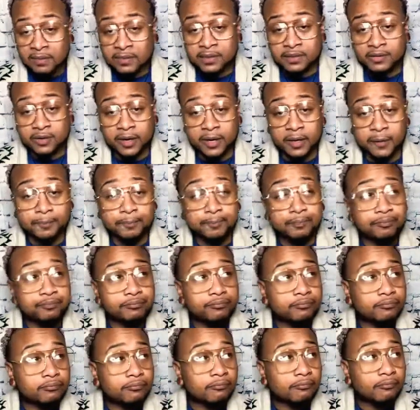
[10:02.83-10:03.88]
was great.
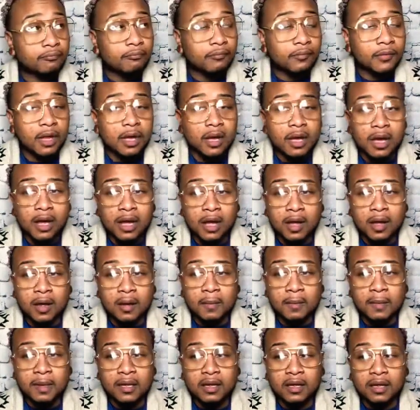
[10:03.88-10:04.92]

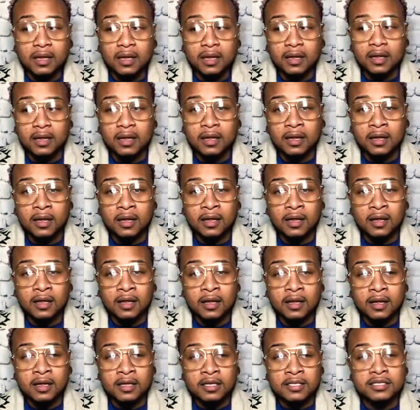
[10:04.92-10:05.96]
Um,
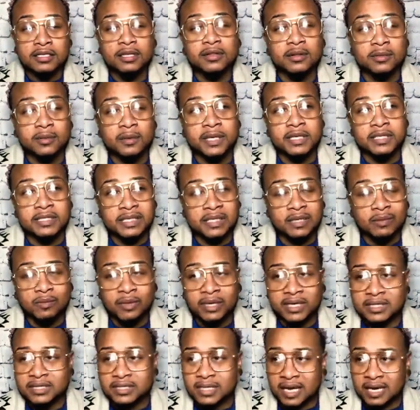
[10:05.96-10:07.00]
so the reason
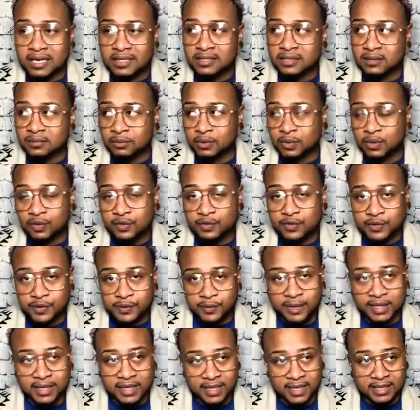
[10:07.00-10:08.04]
we decided to move
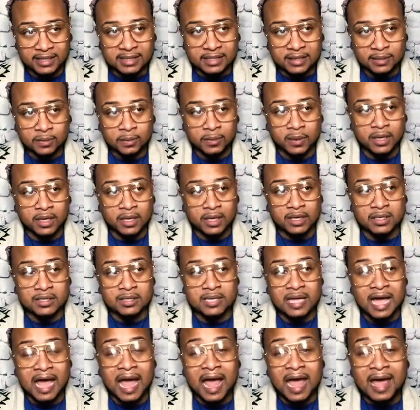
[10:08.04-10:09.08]
to Atlanta was
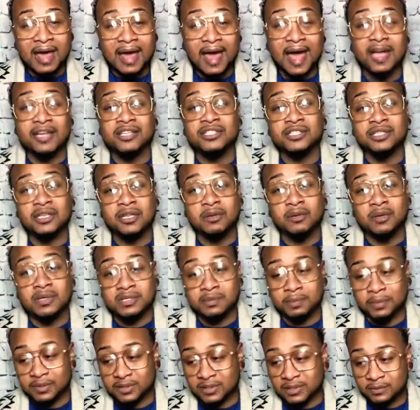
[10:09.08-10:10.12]
I actually was
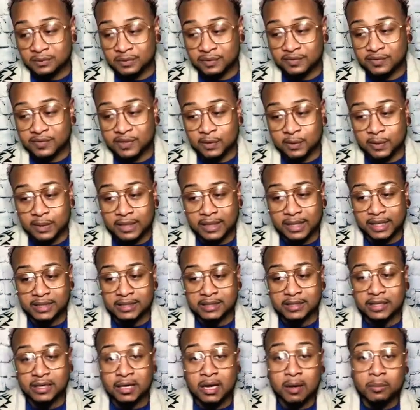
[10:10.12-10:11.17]
supposed to move to
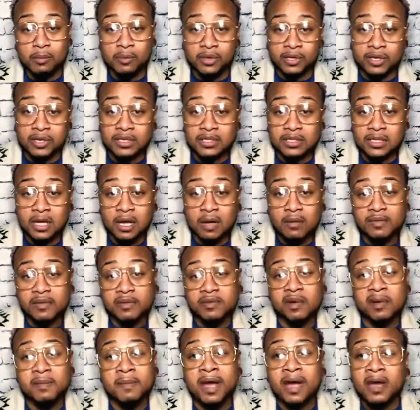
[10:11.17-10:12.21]
Atlanta a couple years ago with
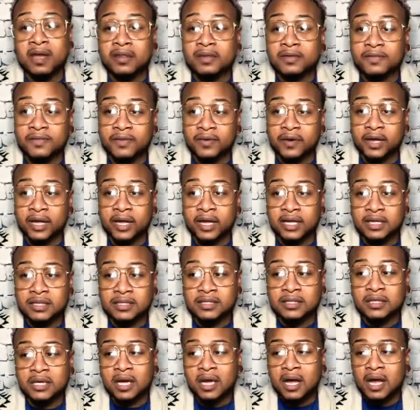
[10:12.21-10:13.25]
one of my other
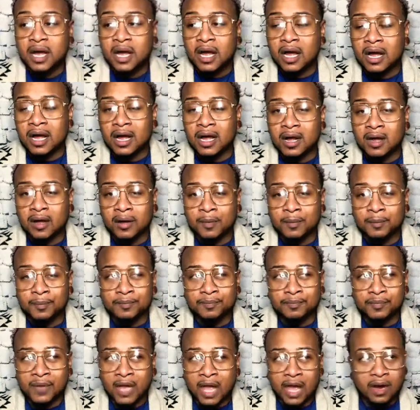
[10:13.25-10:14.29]
friends. I
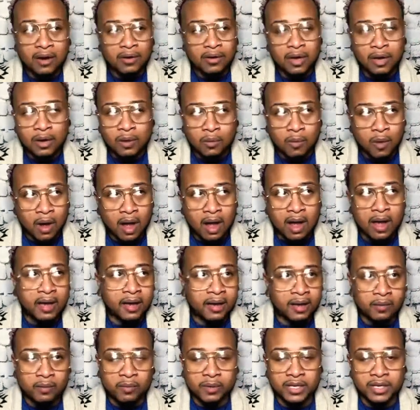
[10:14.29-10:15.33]
don't know
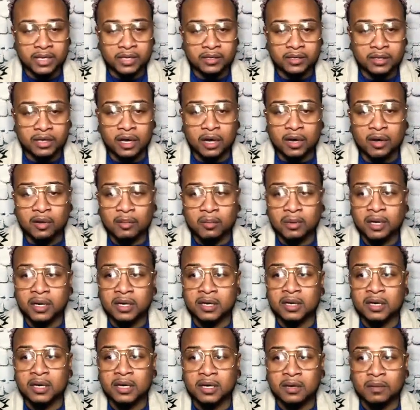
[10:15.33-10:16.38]
why we didn't go, but